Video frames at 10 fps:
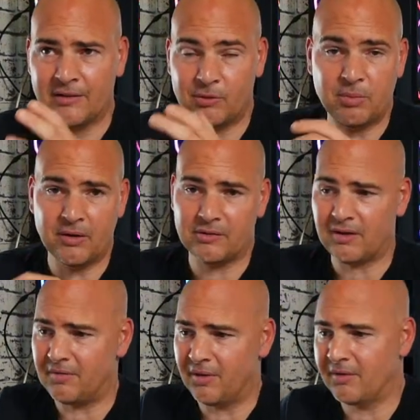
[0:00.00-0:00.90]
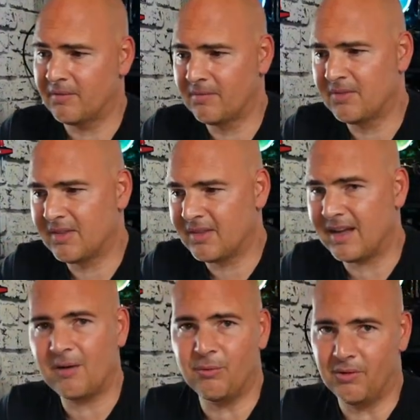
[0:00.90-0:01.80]
to put stuff on.
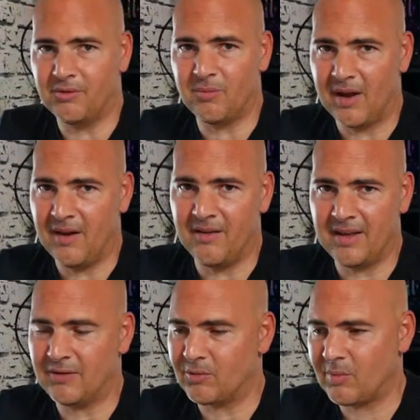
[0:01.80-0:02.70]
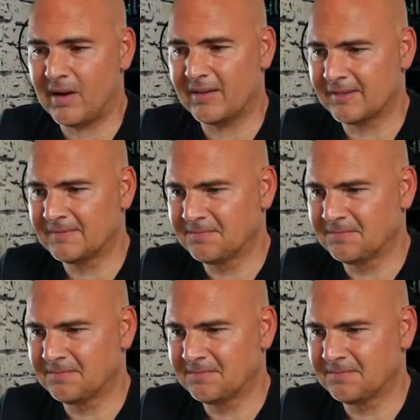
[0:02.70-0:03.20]
That was when things were bad.